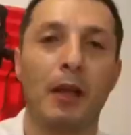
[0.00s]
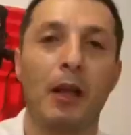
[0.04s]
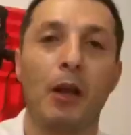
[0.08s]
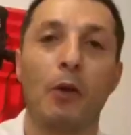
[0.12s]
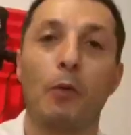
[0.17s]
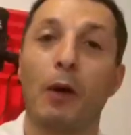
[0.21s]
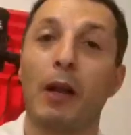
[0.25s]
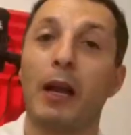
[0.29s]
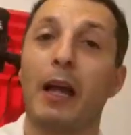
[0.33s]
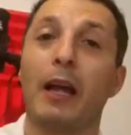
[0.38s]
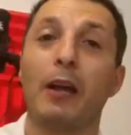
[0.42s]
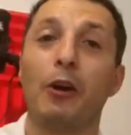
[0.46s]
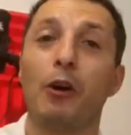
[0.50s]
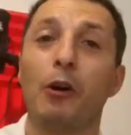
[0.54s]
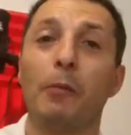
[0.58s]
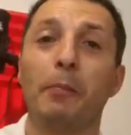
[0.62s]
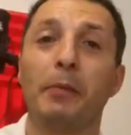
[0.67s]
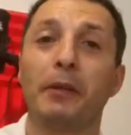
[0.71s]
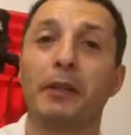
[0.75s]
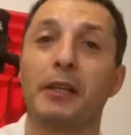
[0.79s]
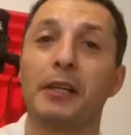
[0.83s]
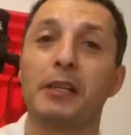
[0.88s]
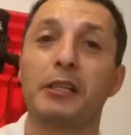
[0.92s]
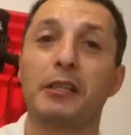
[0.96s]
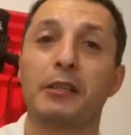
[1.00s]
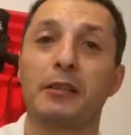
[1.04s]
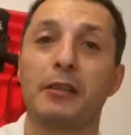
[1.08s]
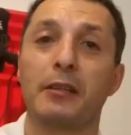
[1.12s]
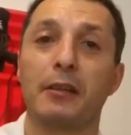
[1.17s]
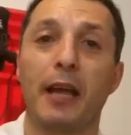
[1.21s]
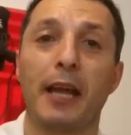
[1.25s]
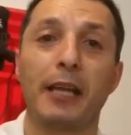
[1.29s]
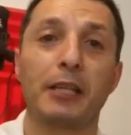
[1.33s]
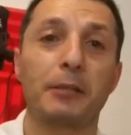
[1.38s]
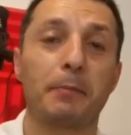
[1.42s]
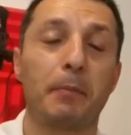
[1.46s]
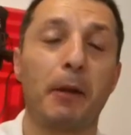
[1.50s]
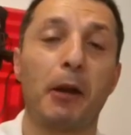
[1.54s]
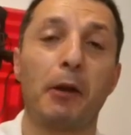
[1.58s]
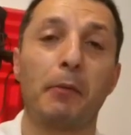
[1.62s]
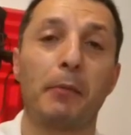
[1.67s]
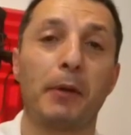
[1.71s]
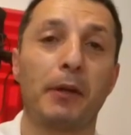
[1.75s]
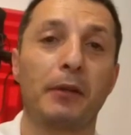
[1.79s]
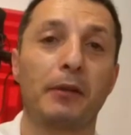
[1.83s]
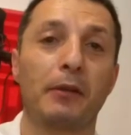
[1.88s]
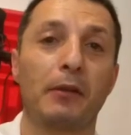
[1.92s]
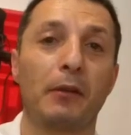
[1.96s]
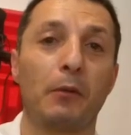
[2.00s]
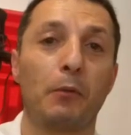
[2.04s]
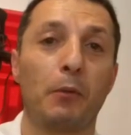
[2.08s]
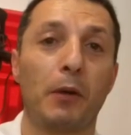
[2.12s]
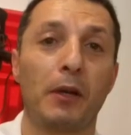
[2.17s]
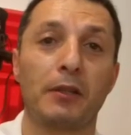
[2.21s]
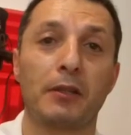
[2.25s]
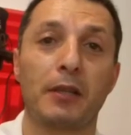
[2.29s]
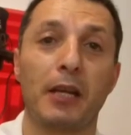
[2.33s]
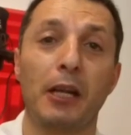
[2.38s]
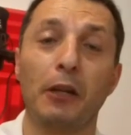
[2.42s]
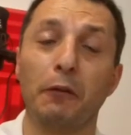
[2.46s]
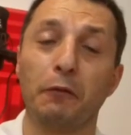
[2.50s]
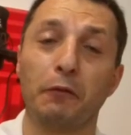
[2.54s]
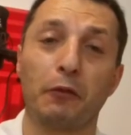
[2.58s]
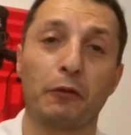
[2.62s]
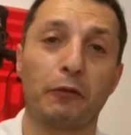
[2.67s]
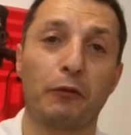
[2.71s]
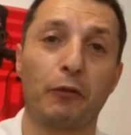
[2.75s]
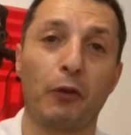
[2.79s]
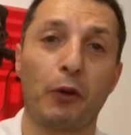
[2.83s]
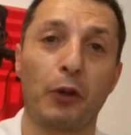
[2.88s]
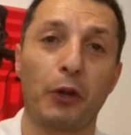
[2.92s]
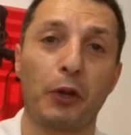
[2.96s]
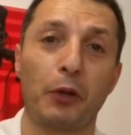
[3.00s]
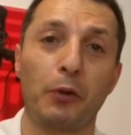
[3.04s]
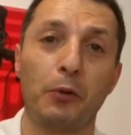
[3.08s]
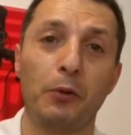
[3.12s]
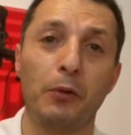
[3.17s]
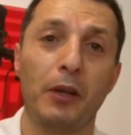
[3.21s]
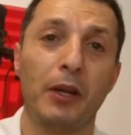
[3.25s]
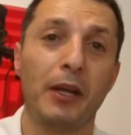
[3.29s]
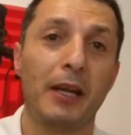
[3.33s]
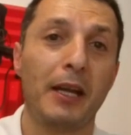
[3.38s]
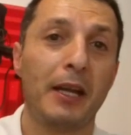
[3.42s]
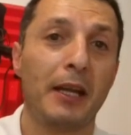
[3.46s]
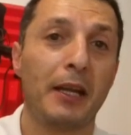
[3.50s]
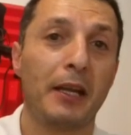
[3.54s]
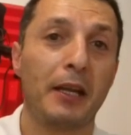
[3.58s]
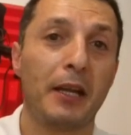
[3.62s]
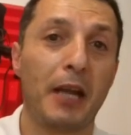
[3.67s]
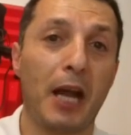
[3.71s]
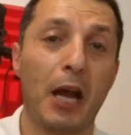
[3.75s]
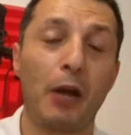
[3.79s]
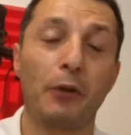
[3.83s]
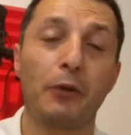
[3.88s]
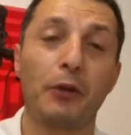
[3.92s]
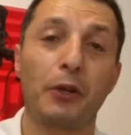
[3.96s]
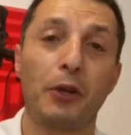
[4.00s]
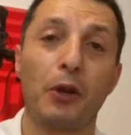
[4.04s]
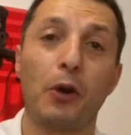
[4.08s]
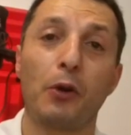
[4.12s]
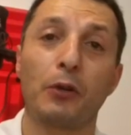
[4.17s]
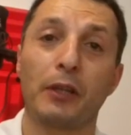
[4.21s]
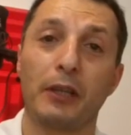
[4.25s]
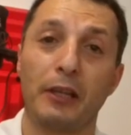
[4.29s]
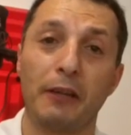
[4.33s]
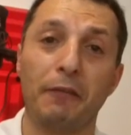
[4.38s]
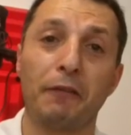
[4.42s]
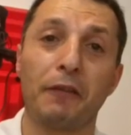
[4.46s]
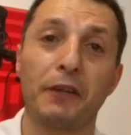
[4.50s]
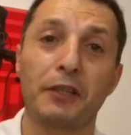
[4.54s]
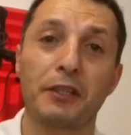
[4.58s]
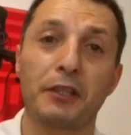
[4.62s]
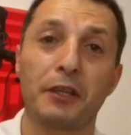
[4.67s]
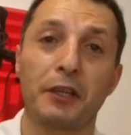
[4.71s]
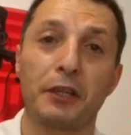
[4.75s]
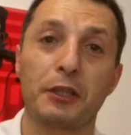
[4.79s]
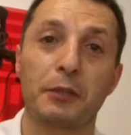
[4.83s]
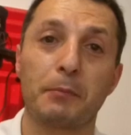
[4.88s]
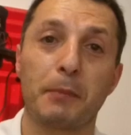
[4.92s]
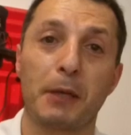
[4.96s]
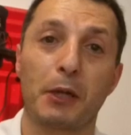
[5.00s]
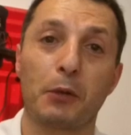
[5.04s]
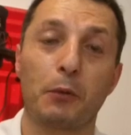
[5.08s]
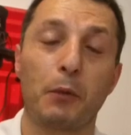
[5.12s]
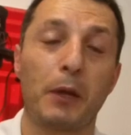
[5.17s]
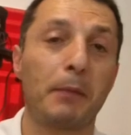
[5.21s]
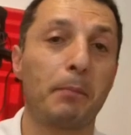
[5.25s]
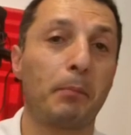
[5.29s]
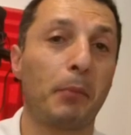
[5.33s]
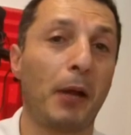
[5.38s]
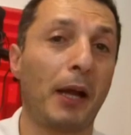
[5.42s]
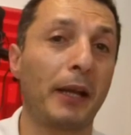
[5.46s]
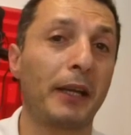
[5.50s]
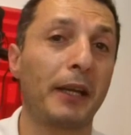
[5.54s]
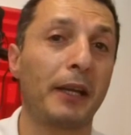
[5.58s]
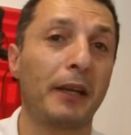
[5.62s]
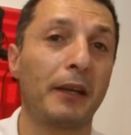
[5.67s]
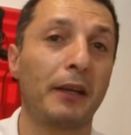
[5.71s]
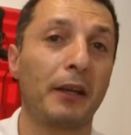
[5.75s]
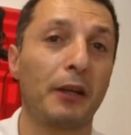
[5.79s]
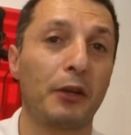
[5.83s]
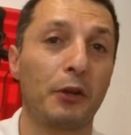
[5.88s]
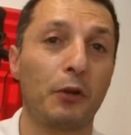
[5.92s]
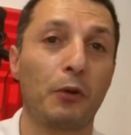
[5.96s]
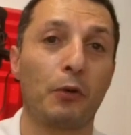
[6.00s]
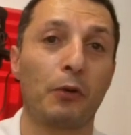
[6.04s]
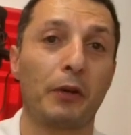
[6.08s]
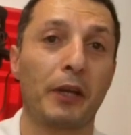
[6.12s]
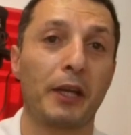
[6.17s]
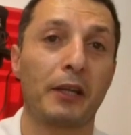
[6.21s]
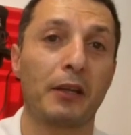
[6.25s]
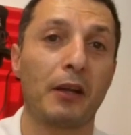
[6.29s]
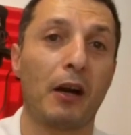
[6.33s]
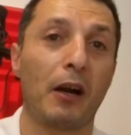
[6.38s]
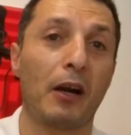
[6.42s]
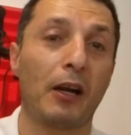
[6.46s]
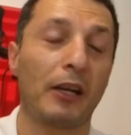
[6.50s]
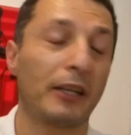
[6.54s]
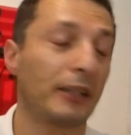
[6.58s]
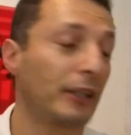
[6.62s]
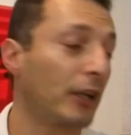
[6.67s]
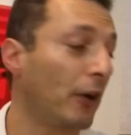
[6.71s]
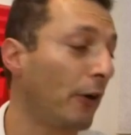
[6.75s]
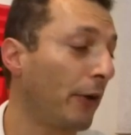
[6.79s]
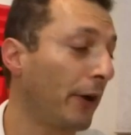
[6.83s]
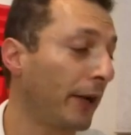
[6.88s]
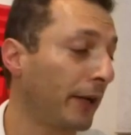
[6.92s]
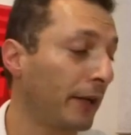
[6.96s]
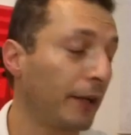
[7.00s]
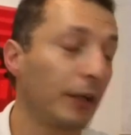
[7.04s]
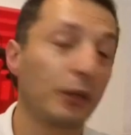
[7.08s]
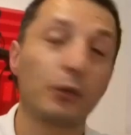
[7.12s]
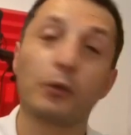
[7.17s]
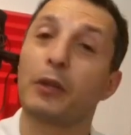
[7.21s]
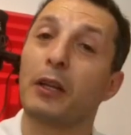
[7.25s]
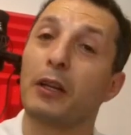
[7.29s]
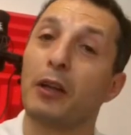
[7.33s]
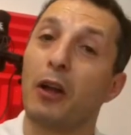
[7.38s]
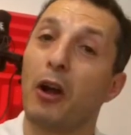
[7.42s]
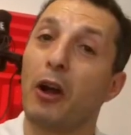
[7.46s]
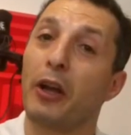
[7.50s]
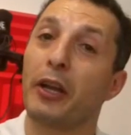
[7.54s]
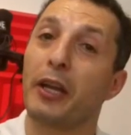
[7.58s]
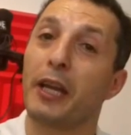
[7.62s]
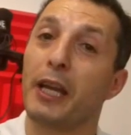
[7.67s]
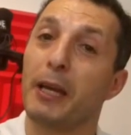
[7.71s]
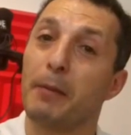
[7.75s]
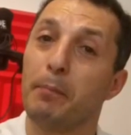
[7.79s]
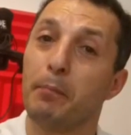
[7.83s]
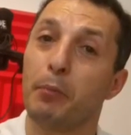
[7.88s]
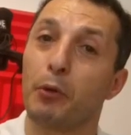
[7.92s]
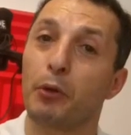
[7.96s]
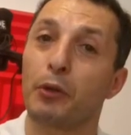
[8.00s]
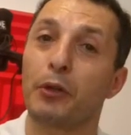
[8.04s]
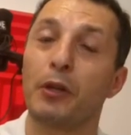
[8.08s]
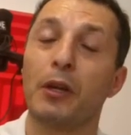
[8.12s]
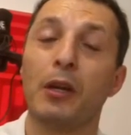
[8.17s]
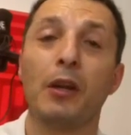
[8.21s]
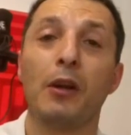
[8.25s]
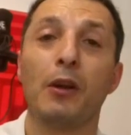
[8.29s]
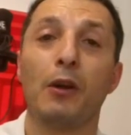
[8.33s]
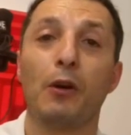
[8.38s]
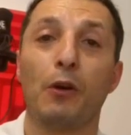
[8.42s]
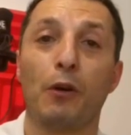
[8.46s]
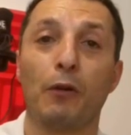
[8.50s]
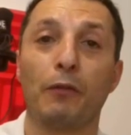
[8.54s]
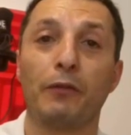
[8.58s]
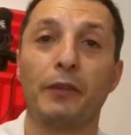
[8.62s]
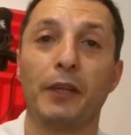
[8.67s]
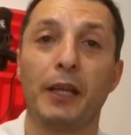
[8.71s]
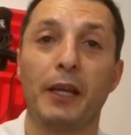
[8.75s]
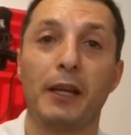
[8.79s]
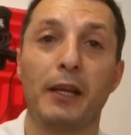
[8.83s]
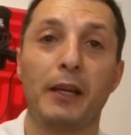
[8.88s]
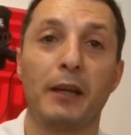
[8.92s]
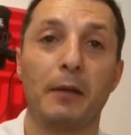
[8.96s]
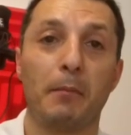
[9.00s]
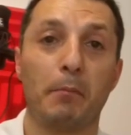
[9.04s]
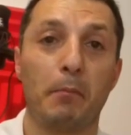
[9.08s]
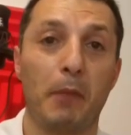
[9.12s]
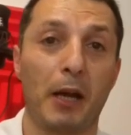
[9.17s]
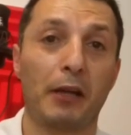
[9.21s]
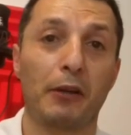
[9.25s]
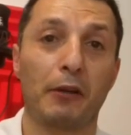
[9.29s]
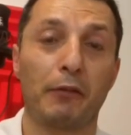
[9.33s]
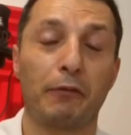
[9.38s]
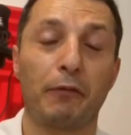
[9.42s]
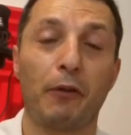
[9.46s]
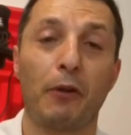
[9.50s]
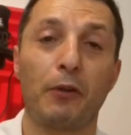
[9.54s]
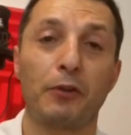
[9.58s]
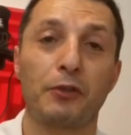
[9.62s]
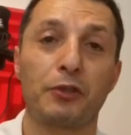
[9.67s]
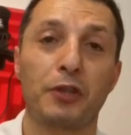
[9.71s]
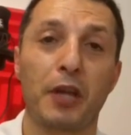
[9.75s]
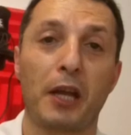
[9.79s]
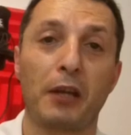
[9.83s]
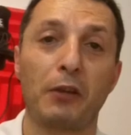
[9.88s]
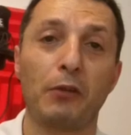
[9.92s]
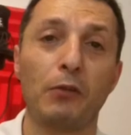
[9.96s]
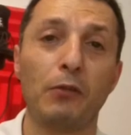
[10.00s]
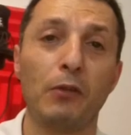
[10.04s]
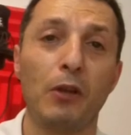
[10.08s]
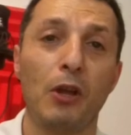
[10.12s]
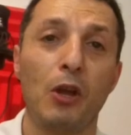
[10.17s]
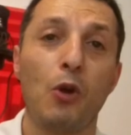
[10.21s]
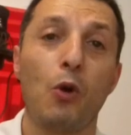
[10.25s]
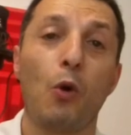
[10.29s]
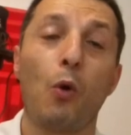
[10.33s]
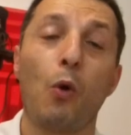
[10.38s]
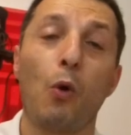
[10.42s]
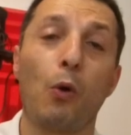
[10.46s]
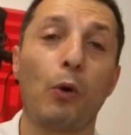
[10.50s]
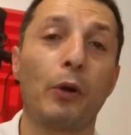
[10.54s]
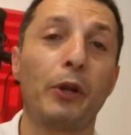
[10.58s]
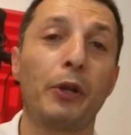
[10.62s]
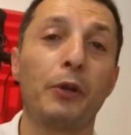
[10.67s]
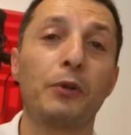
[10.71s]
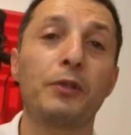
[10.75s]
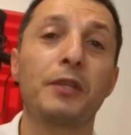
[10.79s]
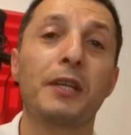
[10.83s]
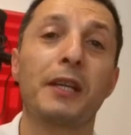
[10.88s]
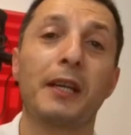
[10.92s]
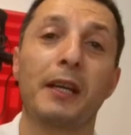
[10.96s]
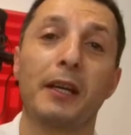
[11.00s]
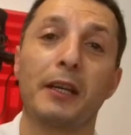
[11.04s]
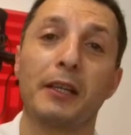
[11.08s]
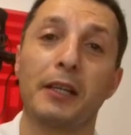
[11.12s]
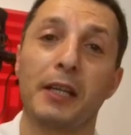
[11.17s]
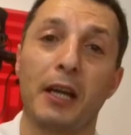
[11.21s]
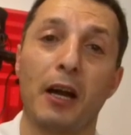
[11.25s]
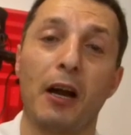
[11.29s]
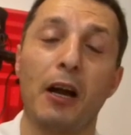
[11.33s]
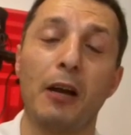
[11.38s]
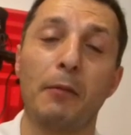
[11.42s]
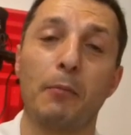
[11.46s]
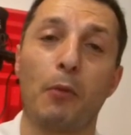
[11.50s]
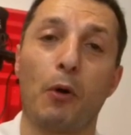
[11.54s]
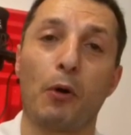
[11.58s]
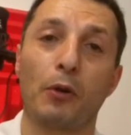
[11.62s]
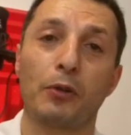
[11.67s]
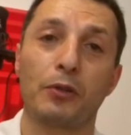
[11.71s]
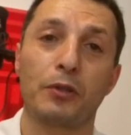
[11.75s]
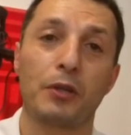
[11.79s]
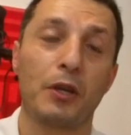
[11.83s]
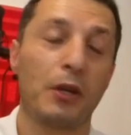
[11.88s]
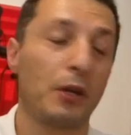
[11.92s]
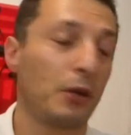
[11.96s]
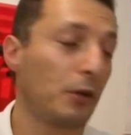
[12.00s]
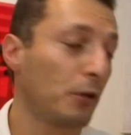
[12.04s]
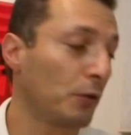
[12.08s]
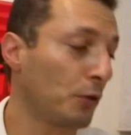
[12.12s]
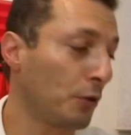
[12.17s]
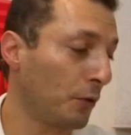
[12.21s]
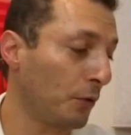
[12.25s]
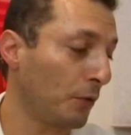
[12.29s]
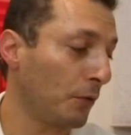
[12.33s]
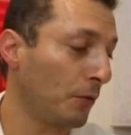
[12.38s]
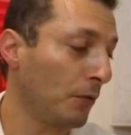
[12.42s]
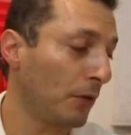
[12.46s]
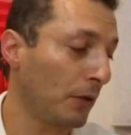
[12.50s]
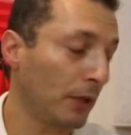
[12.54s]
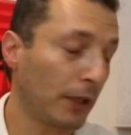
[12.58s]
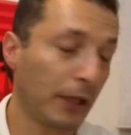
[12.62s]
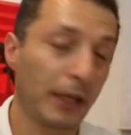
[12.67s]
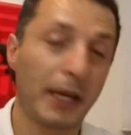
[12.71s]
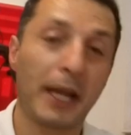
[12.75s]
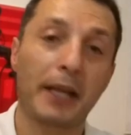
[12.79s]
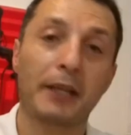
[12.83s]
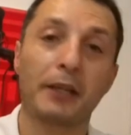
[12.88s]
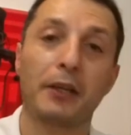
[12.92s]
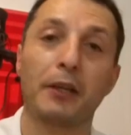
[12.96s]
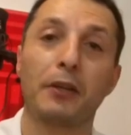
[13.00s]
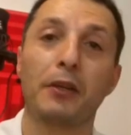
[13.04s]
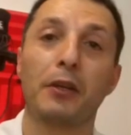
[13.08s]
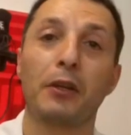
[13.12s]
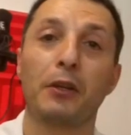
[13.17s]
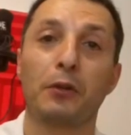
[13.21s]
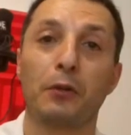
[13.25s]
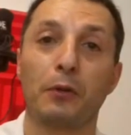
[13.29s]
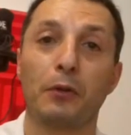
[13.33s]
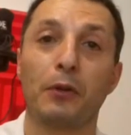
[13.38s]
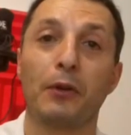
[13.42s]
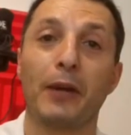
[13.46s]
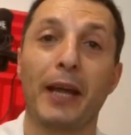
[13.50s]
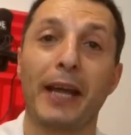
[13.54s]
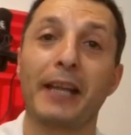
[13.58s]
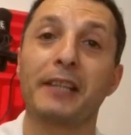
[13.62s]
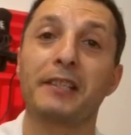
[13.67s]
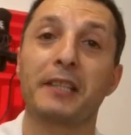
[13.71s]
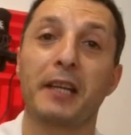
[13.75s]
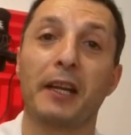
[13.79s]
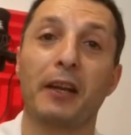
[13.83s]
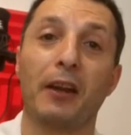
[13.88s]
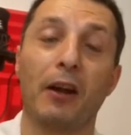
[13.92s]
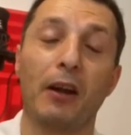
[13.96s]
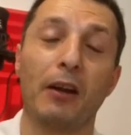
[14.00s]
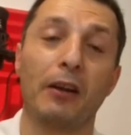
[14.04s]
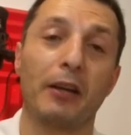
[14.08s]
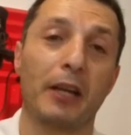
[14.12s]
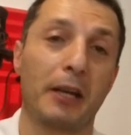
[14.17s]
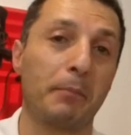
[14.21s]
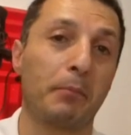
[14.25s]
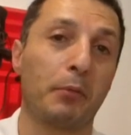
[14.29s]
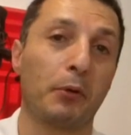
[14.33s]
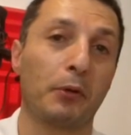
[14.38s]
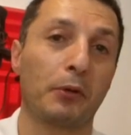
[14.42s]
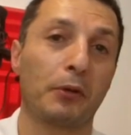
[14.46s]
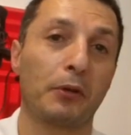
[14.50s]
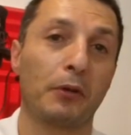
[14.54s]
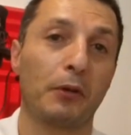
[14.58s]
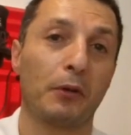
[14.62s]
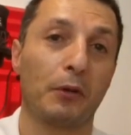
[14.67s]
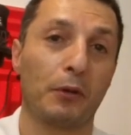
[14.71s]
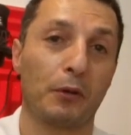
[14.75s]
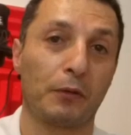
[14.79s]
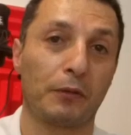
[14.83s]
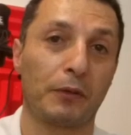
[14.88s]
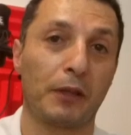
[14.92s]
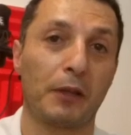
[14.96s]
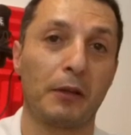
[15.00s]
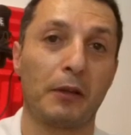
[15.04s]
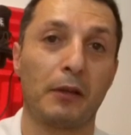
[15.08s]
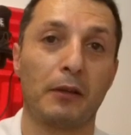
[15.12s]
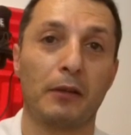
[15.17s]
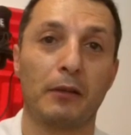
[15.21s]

Well, I hope this experiment was helpful for you. Now you know the differences between plugging your guitar directly to the line input of the microphone channel or using a DI box to connect it to the XLR input of the